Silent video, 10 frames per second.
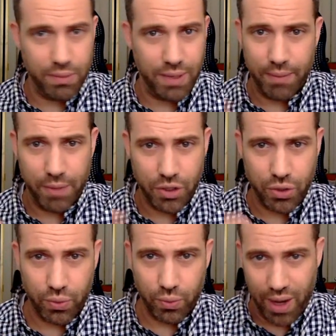I'm not sure
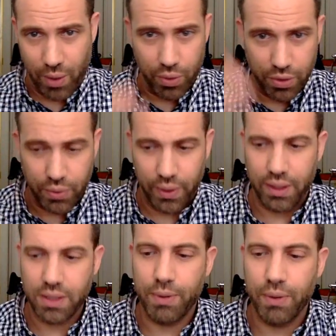how we're doing this,
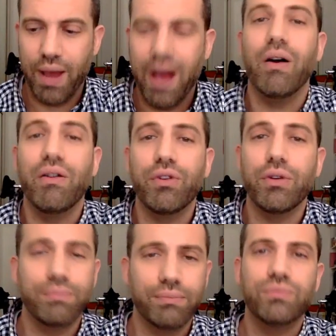but however
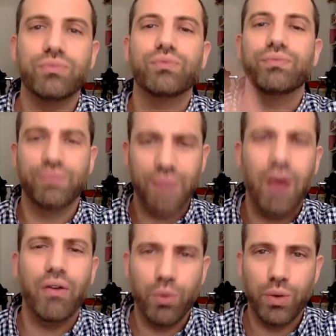
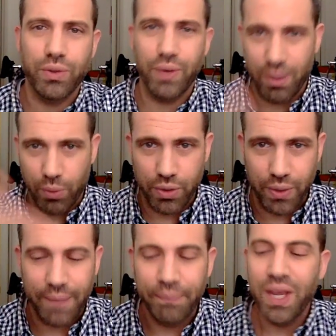we're doing it, we're doing
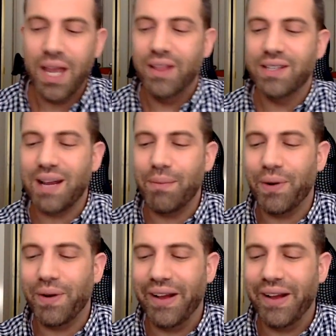it. The second part,